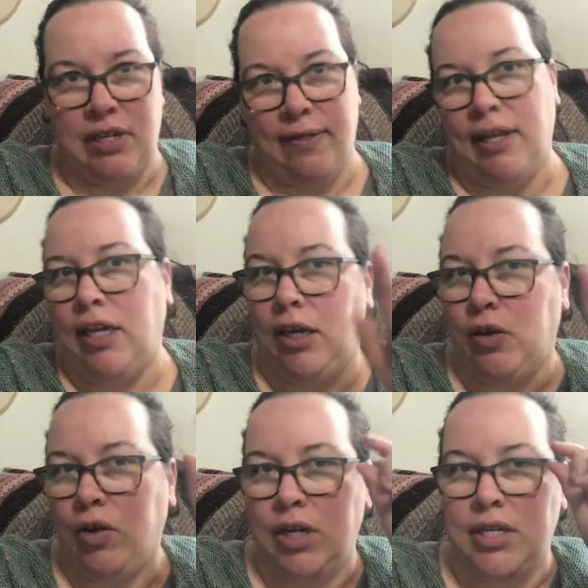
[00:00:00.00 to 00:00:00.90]
done the
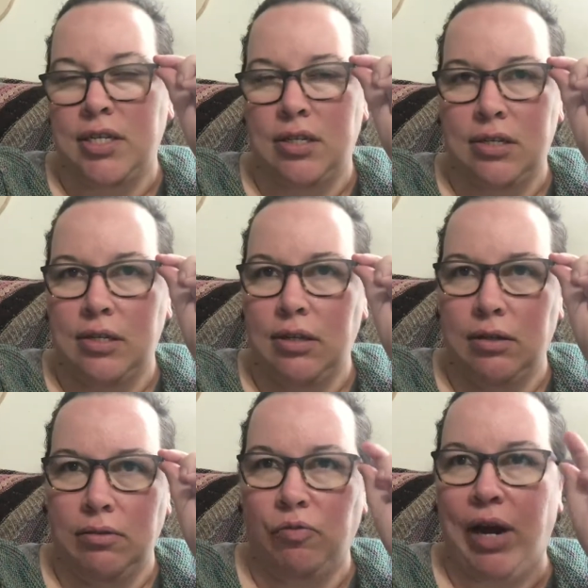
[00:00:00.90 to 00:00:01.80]
increase
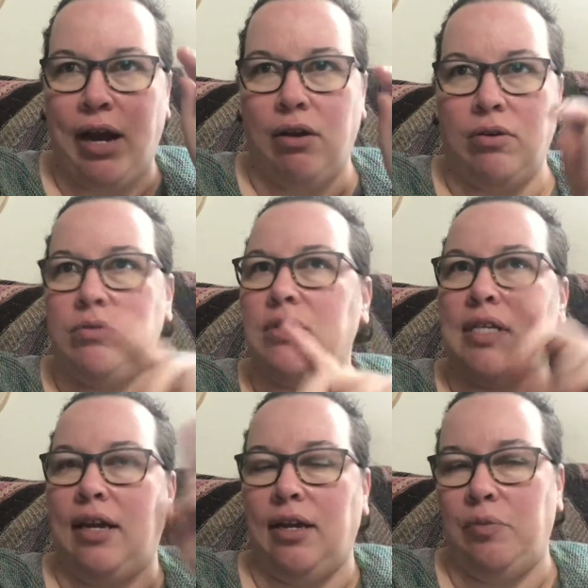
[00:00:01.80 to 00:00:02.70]
round,
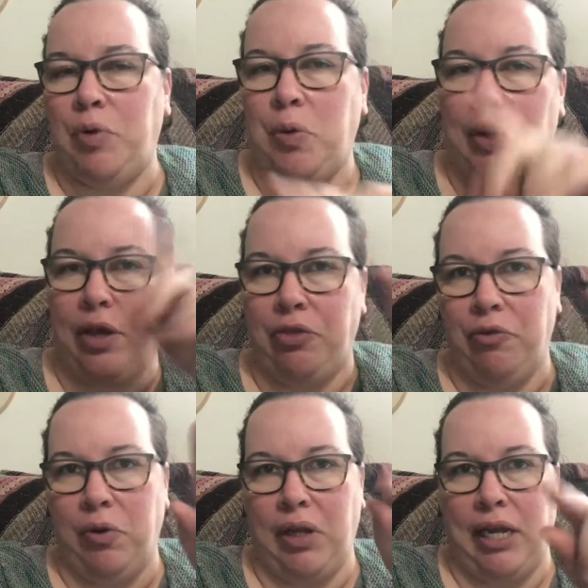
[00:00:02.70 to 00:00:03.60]
and I'm going
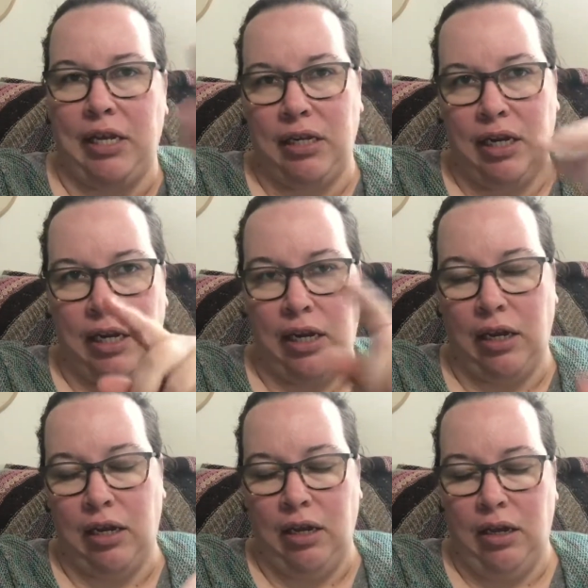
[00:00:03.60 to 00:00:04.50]
through and like knitting